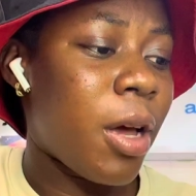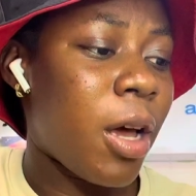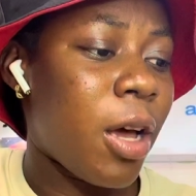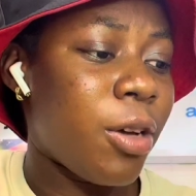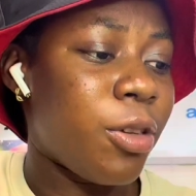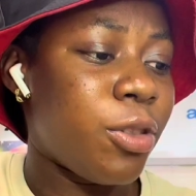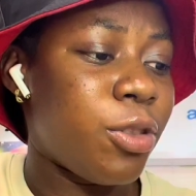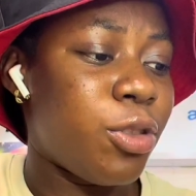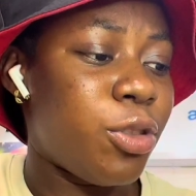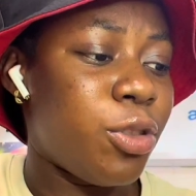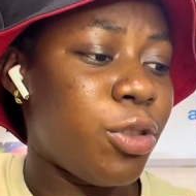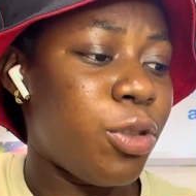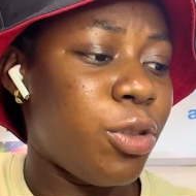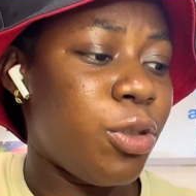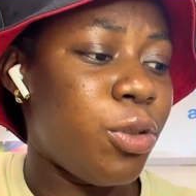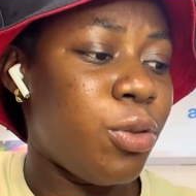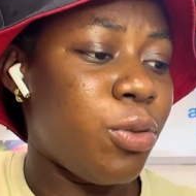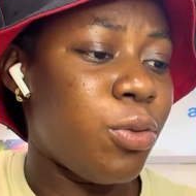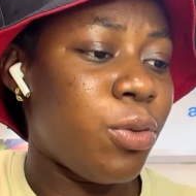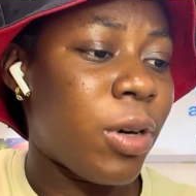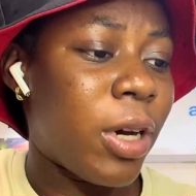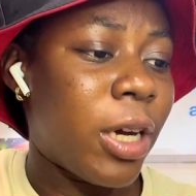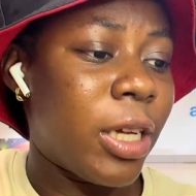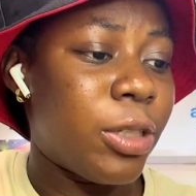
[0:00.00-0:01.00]
how do
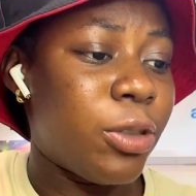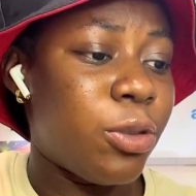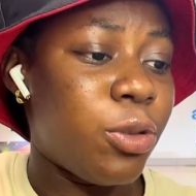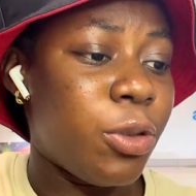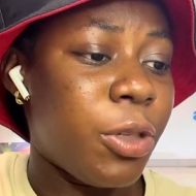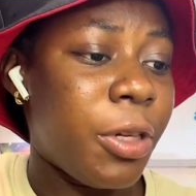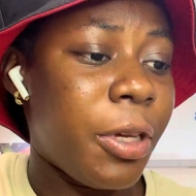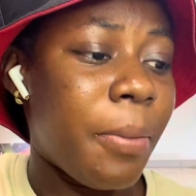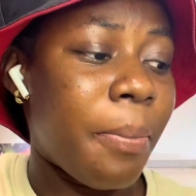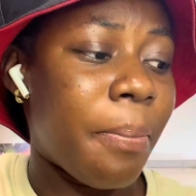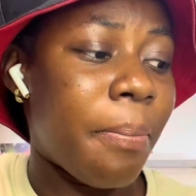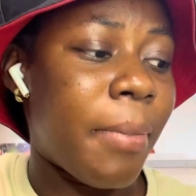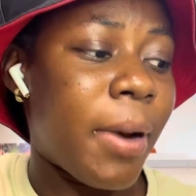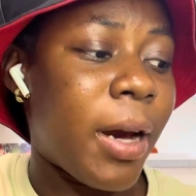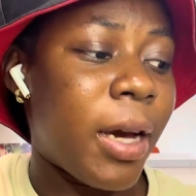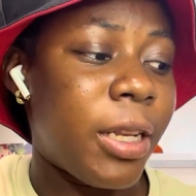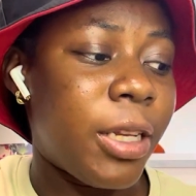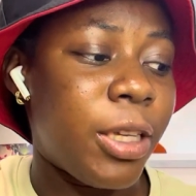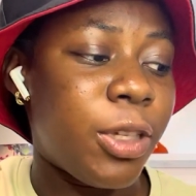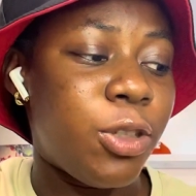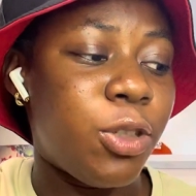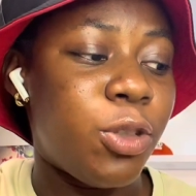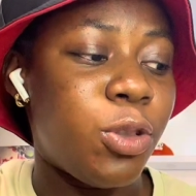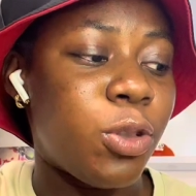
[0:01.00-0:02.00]
you and Dwayne
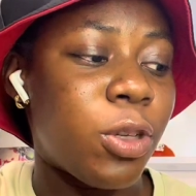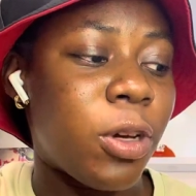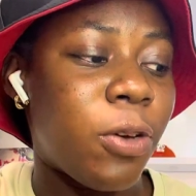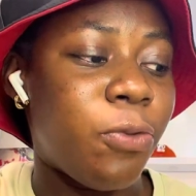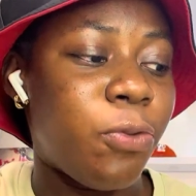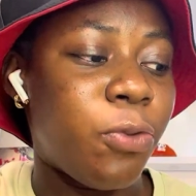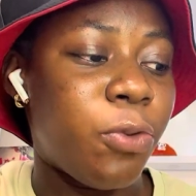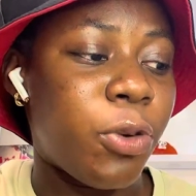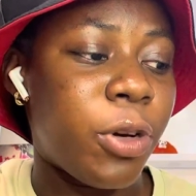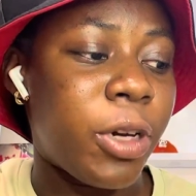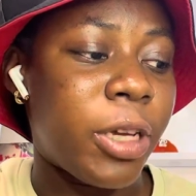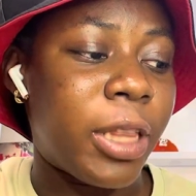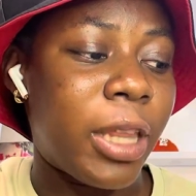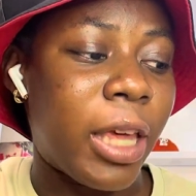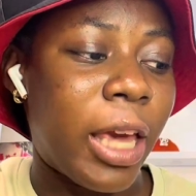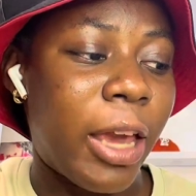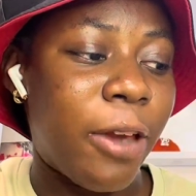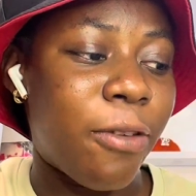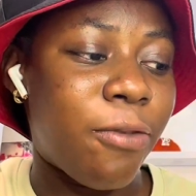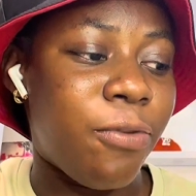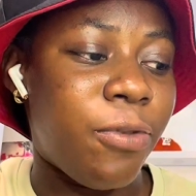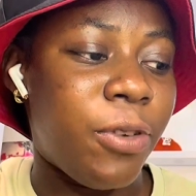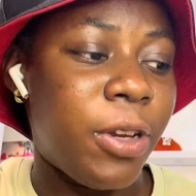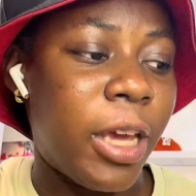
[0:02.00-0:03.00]
manage to avoid
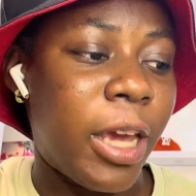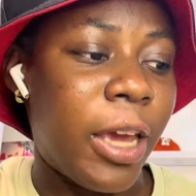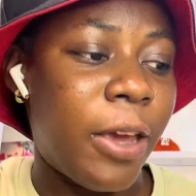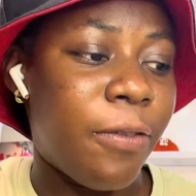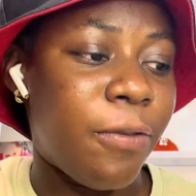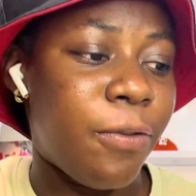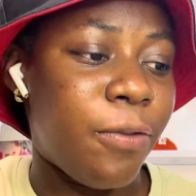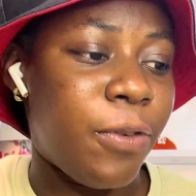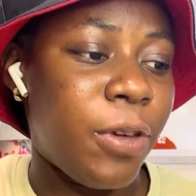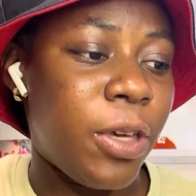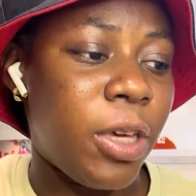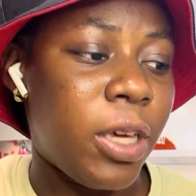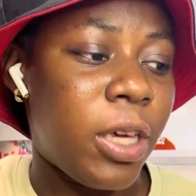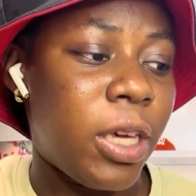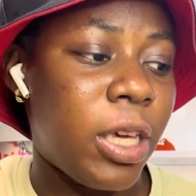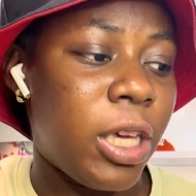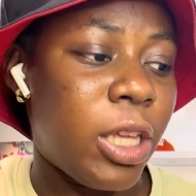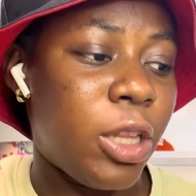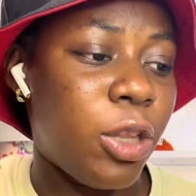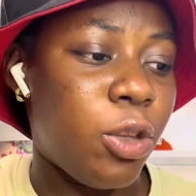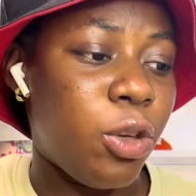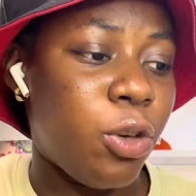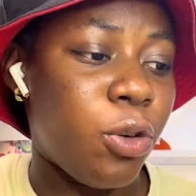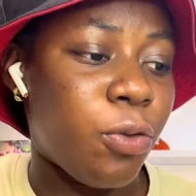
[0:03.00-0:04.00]
every envy
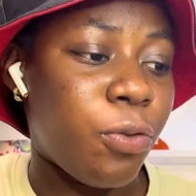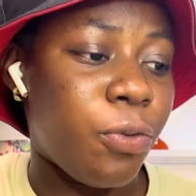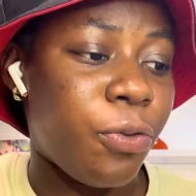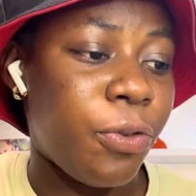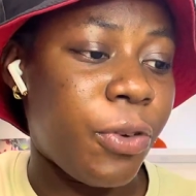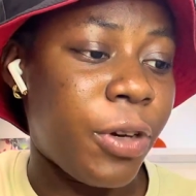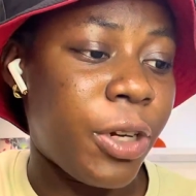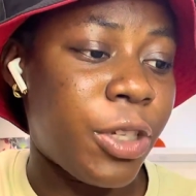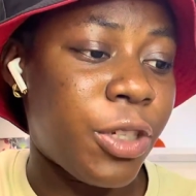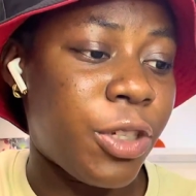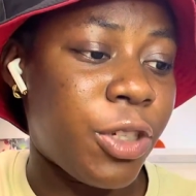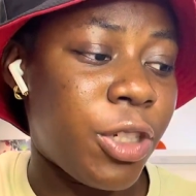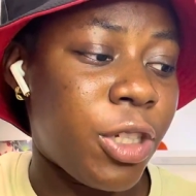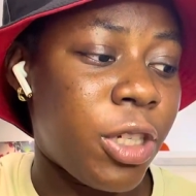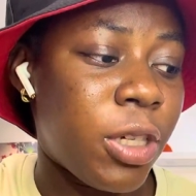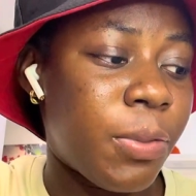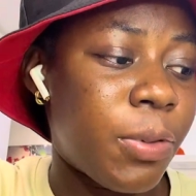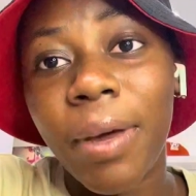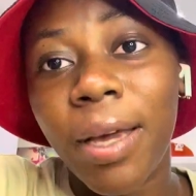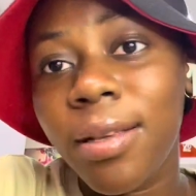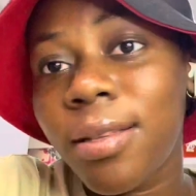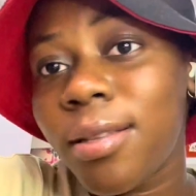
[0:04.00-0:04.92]
in your friendship? My